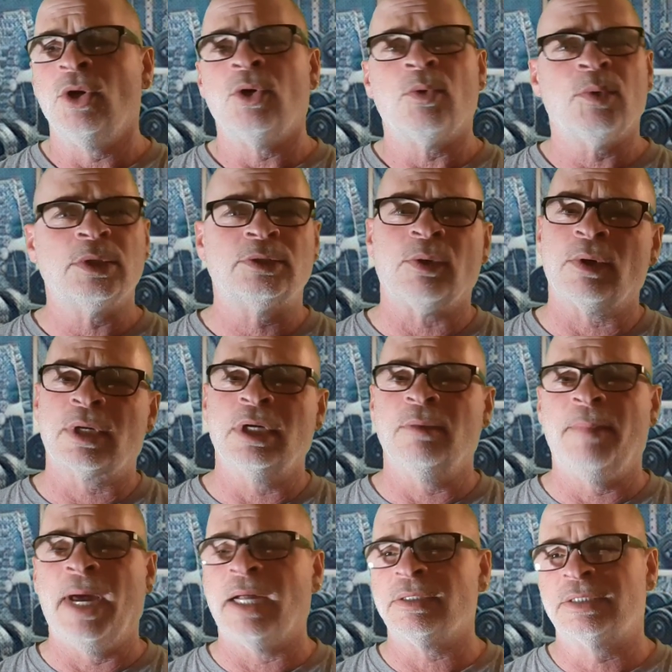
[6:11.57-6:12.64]
We're talking
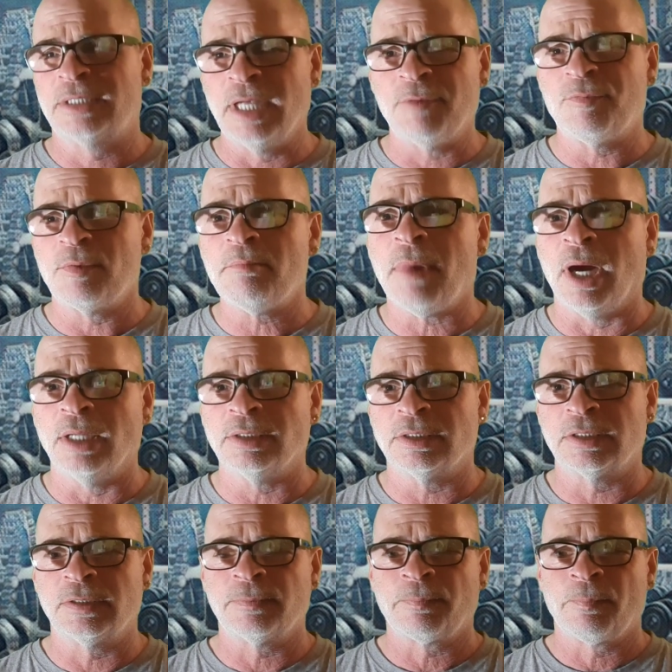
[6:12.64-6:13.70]
about 7 months.